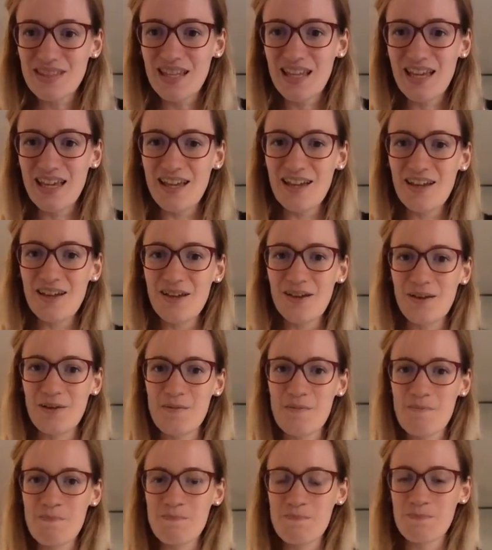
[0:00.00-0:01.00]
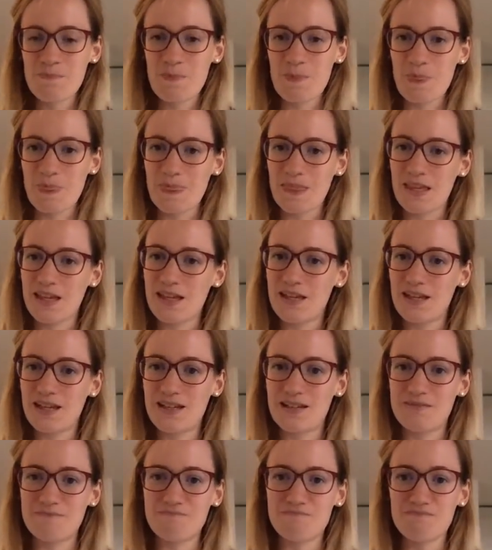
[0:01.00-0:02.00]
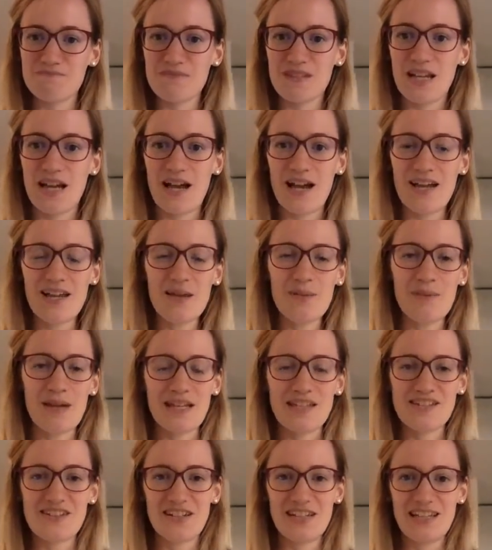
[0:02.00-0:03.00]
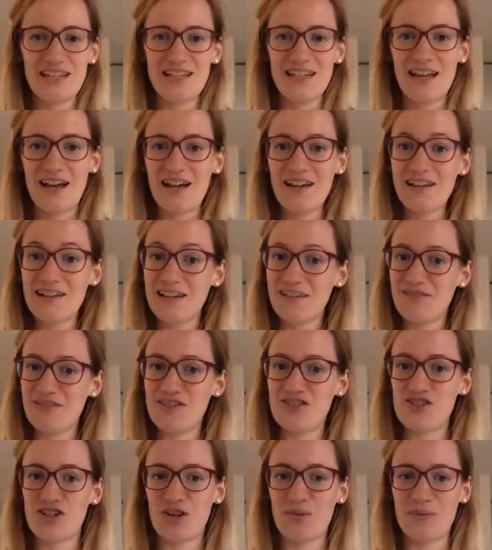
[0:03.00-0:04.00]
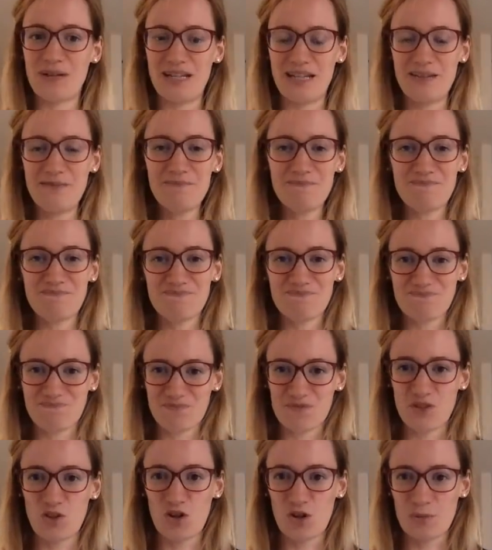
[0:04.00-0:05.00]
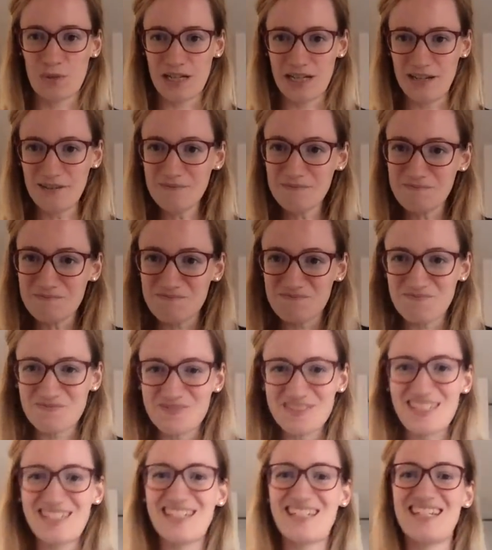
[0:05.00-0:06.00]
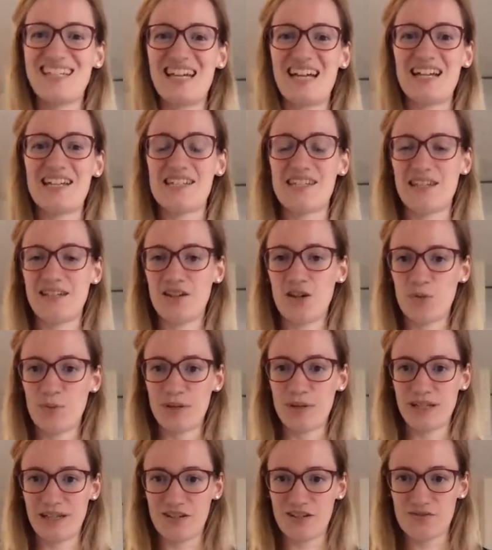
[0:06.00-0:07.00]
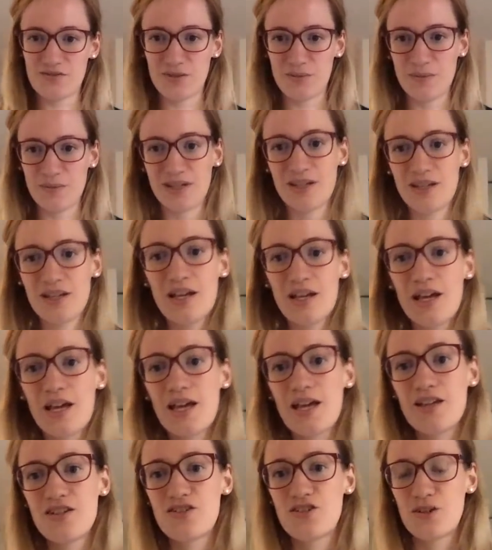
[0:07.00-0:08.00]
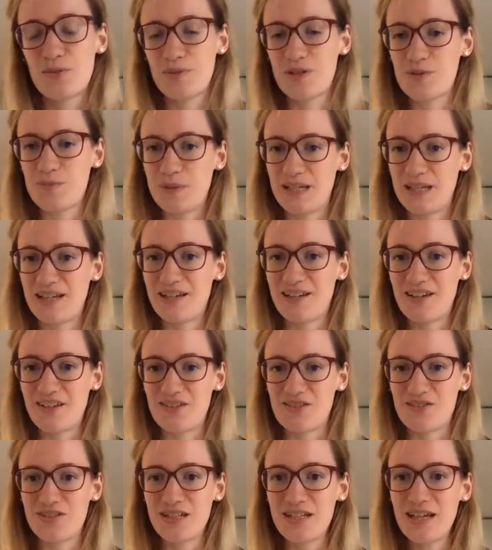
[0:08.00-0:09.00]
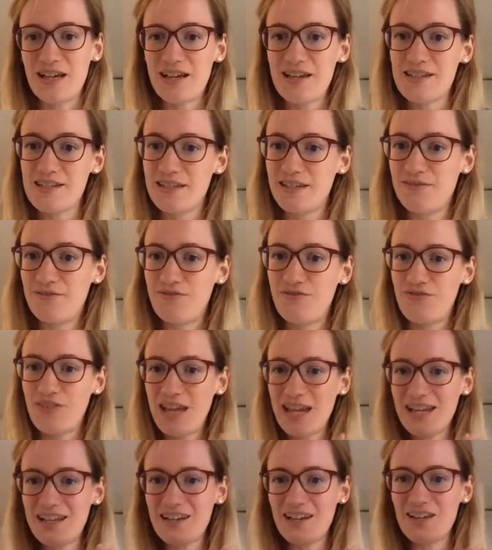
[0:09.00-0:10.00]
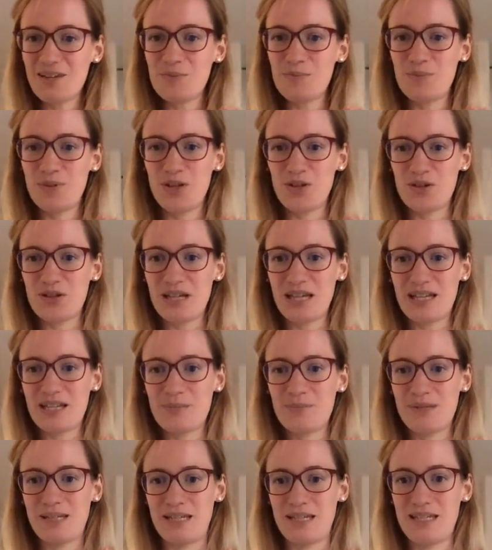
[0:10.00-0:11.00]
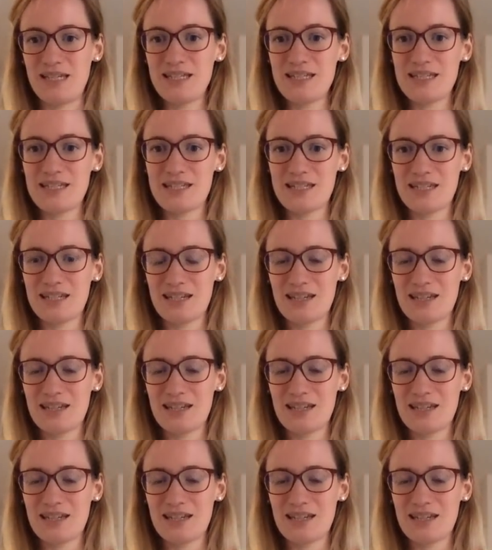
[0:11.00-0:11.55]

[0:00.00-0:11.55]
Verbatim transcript: Um, I am actually, I live in Germany normally. I see nobody else from a German speaking country. I see Fade, Beauty and the Beast.